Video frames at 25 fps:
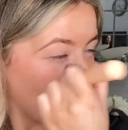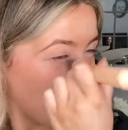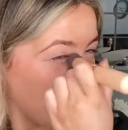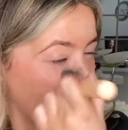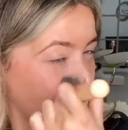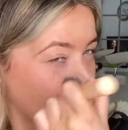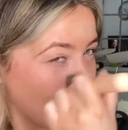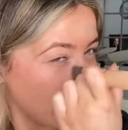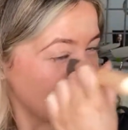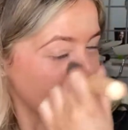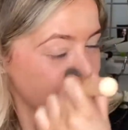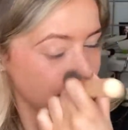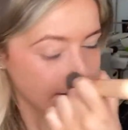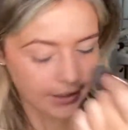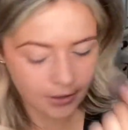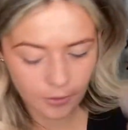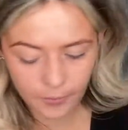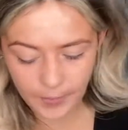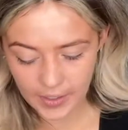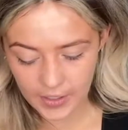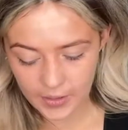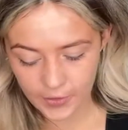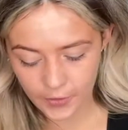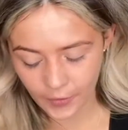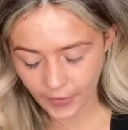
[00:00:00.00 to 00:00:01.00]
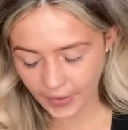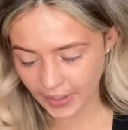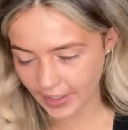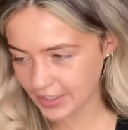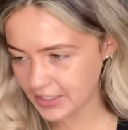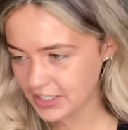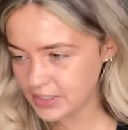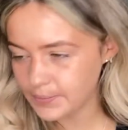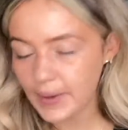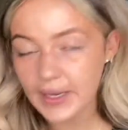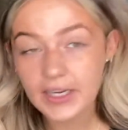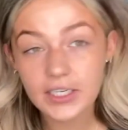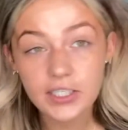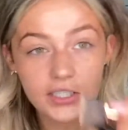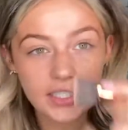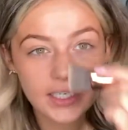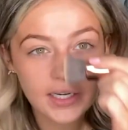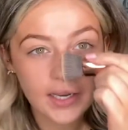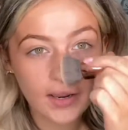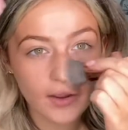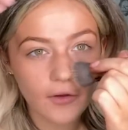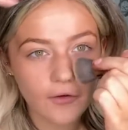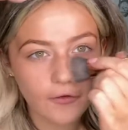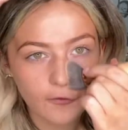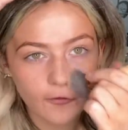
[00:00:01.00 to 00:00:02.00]
is a little bit annoying, especially
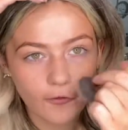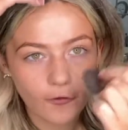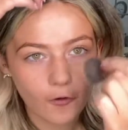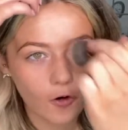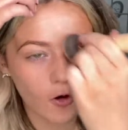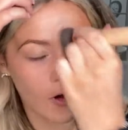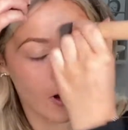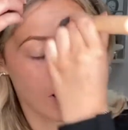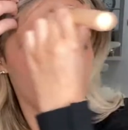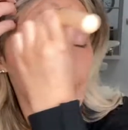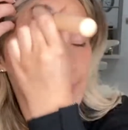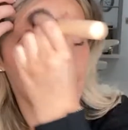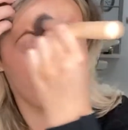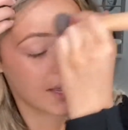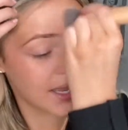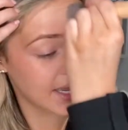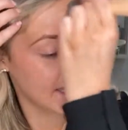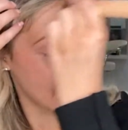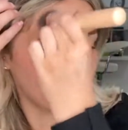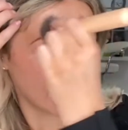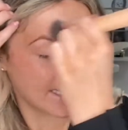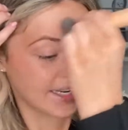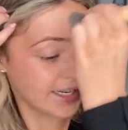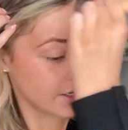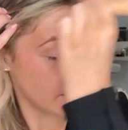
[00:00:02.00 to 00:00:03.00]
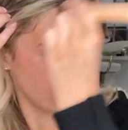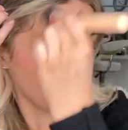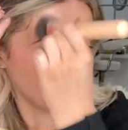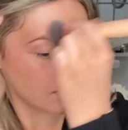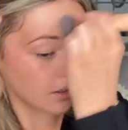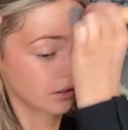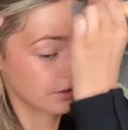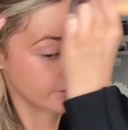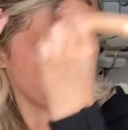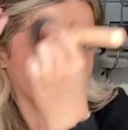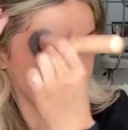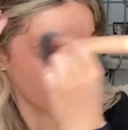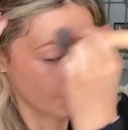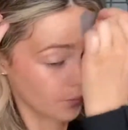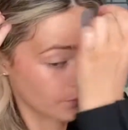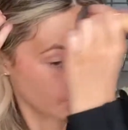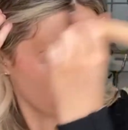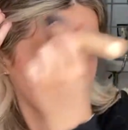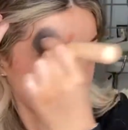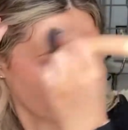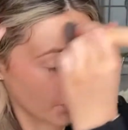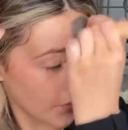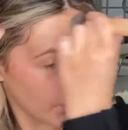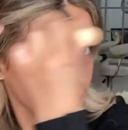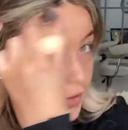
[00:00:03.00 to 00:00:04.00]
for my line of
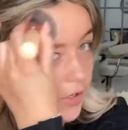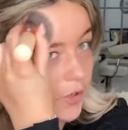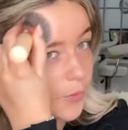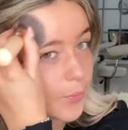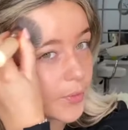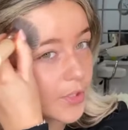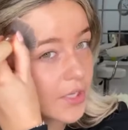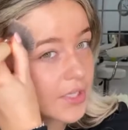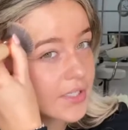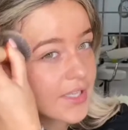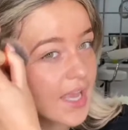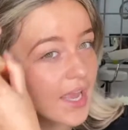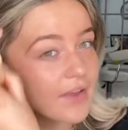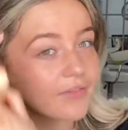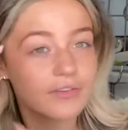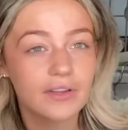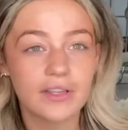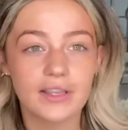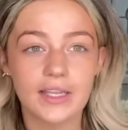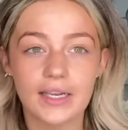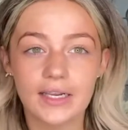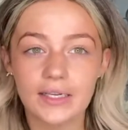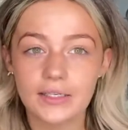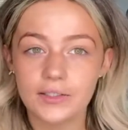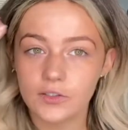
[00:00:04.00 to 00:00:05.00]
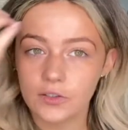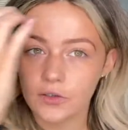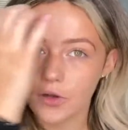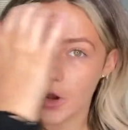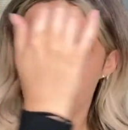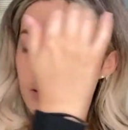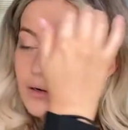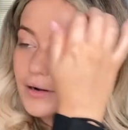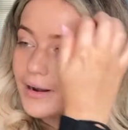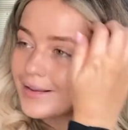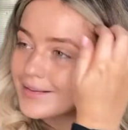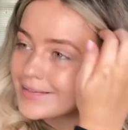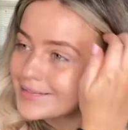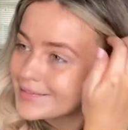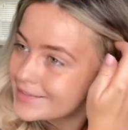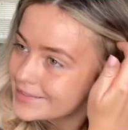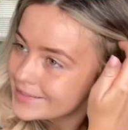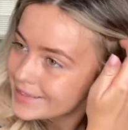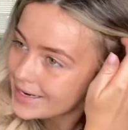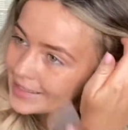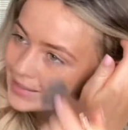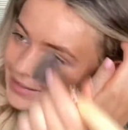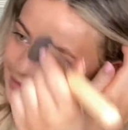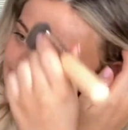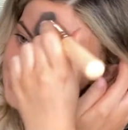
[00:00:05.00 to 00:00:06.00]
work because everything's on
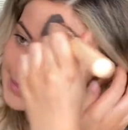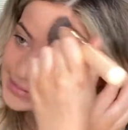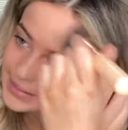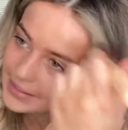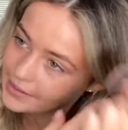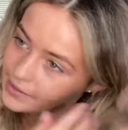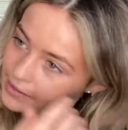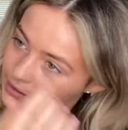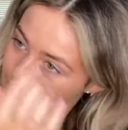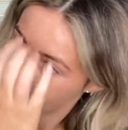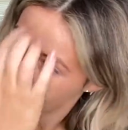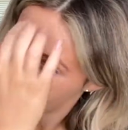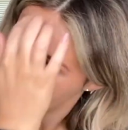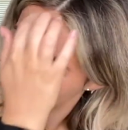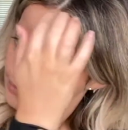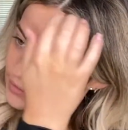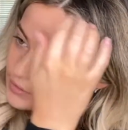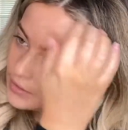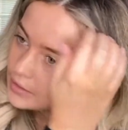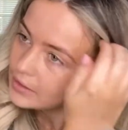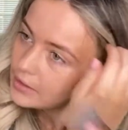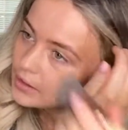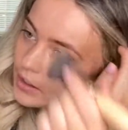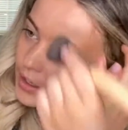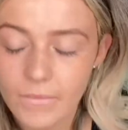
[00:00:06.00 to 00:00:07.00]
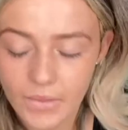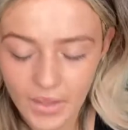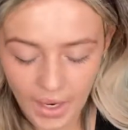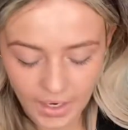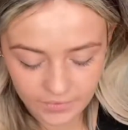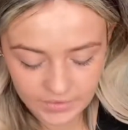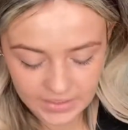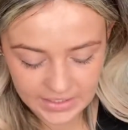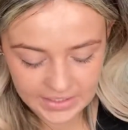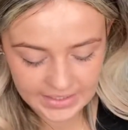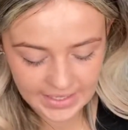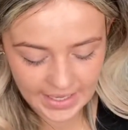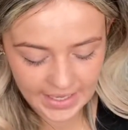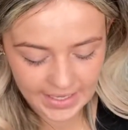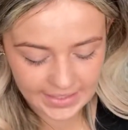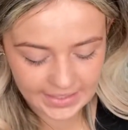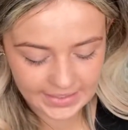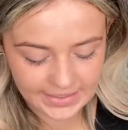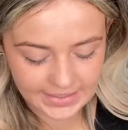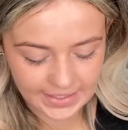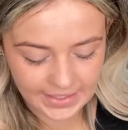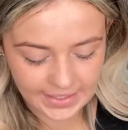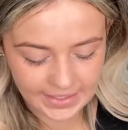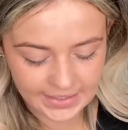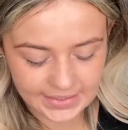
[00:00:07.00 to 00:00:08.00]
standstill. I've
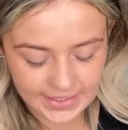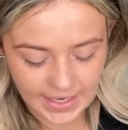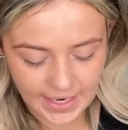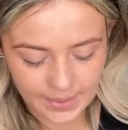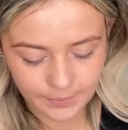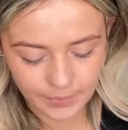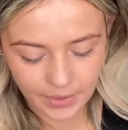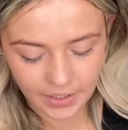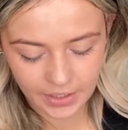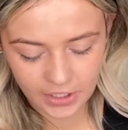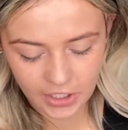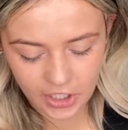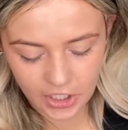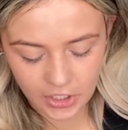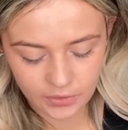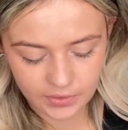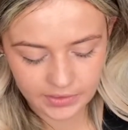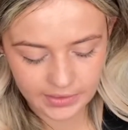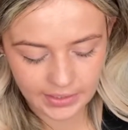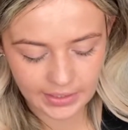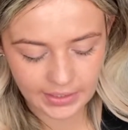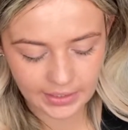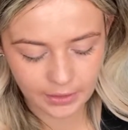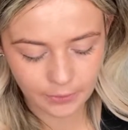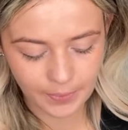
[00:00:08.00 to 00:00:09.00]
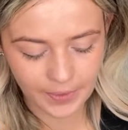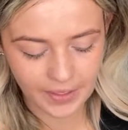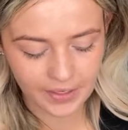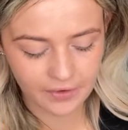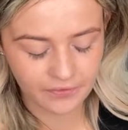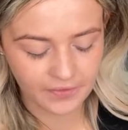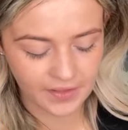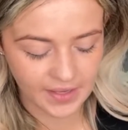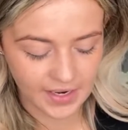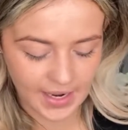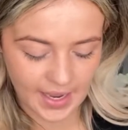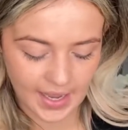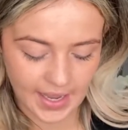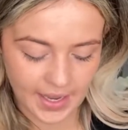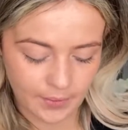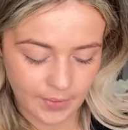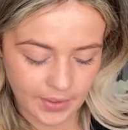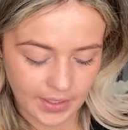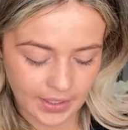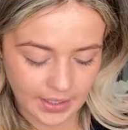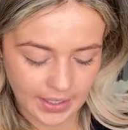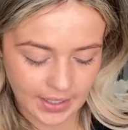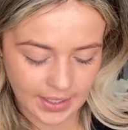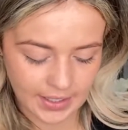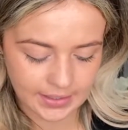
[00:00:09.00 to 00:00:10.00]
decided I'm going to use a little bit of the
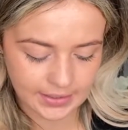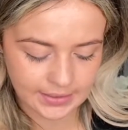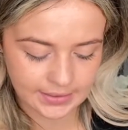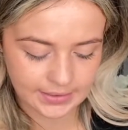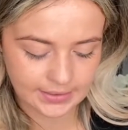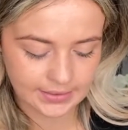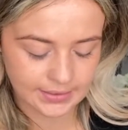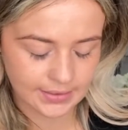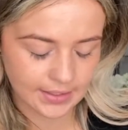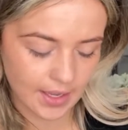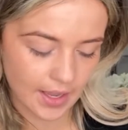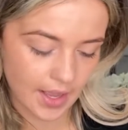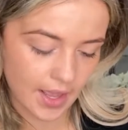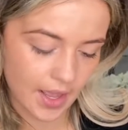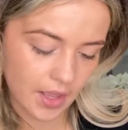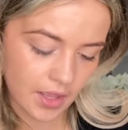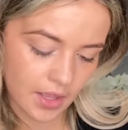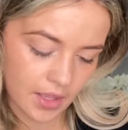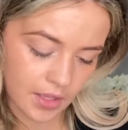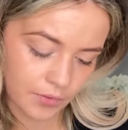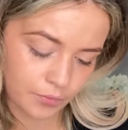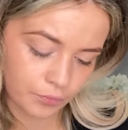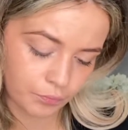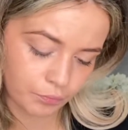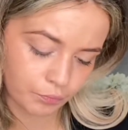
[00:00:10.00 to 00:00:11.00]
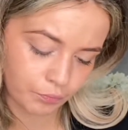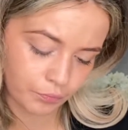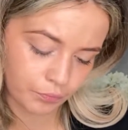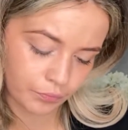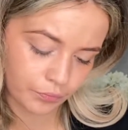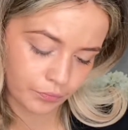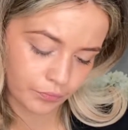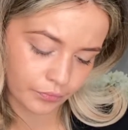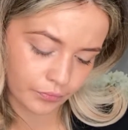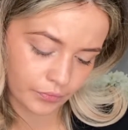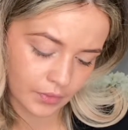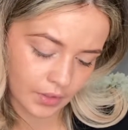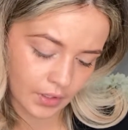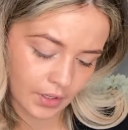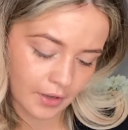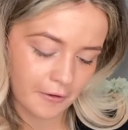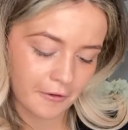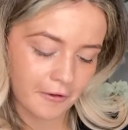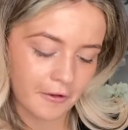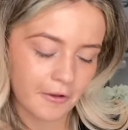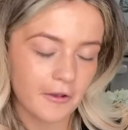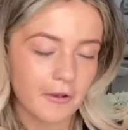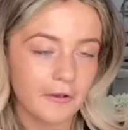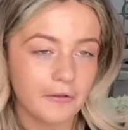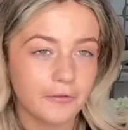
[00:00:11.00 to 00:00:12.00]
Hourglass, the
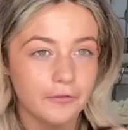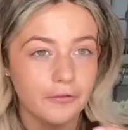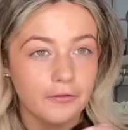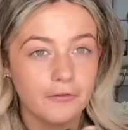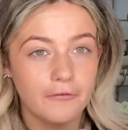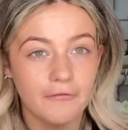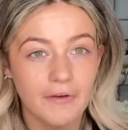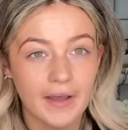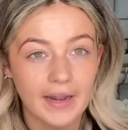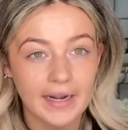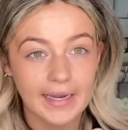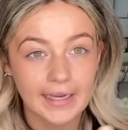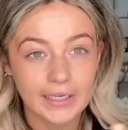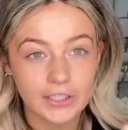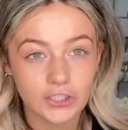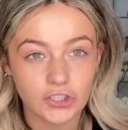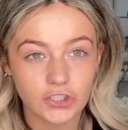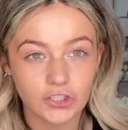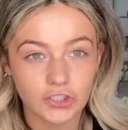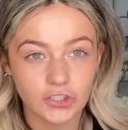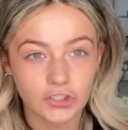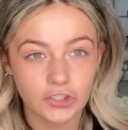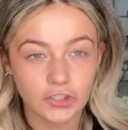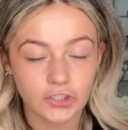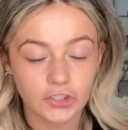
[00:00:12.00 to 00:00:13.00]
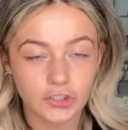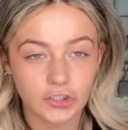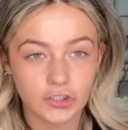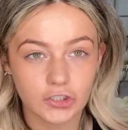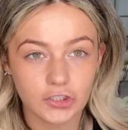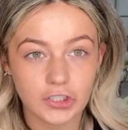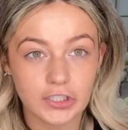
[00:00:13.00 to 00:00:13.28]
Vanish